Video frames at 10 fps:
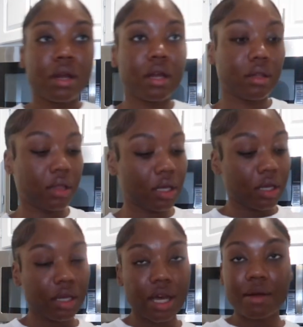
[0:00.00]
And
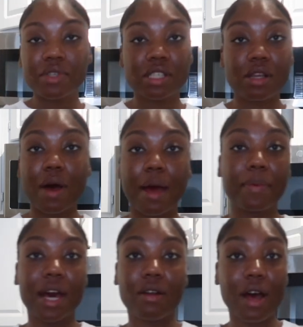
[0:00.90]
then, yeah, I'm just so
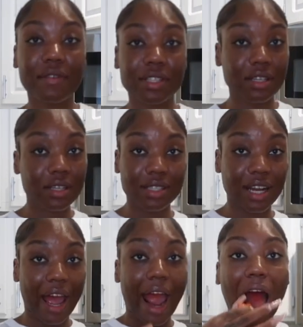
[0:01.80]
happy I don't have to cook
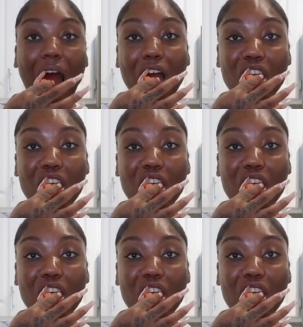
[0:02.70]
tonight.